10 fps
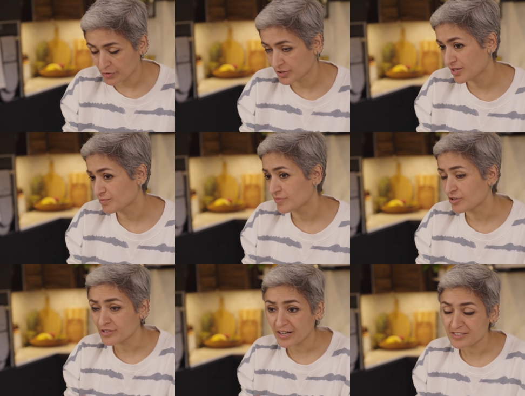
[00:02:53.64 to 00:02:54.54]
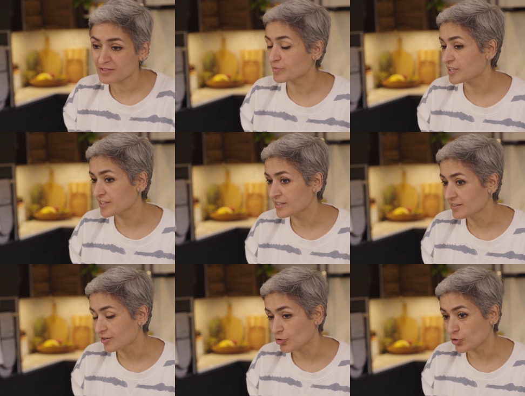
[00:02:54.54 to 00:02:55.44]
put them randomly,
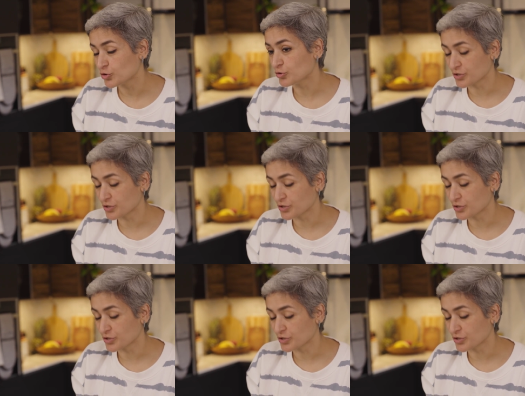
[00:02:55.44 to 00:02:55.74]
or you